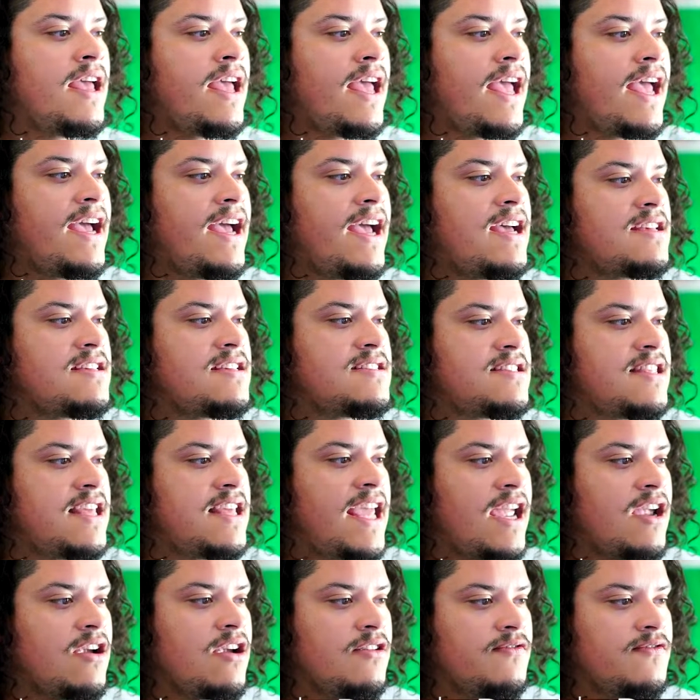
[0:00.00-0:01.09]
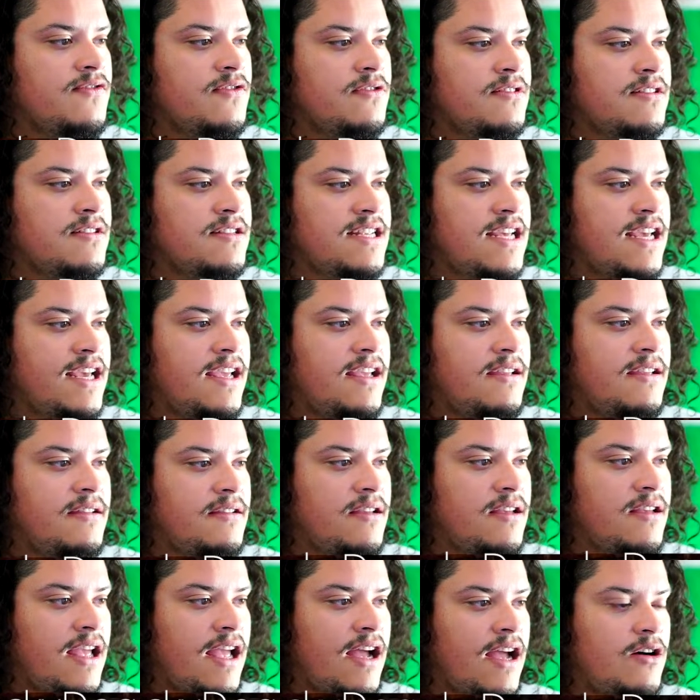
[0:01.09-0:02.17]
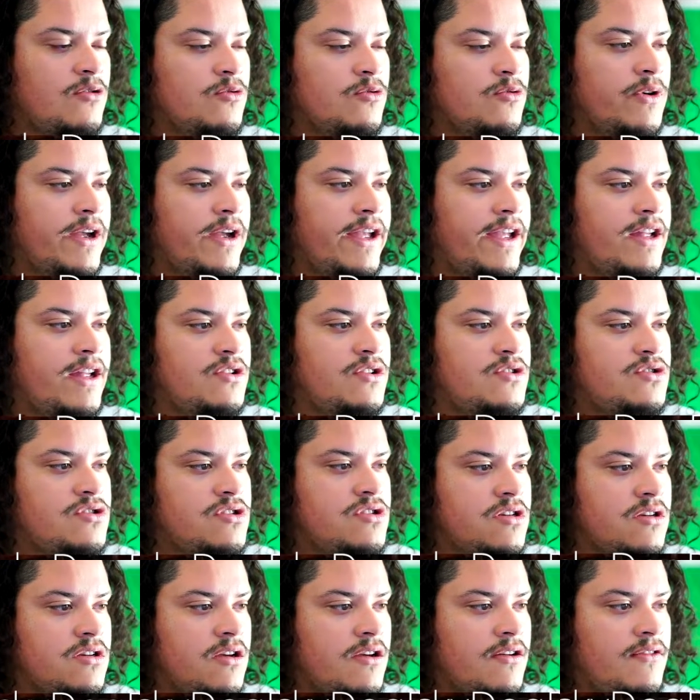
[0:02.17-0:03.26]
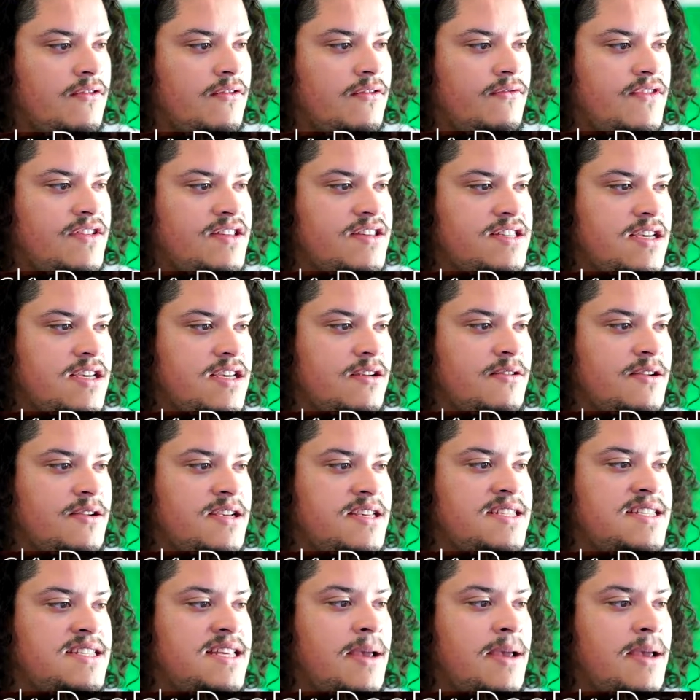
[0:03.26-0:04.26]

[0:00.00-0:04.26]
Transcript: As the heir for a day, outraged, Viserys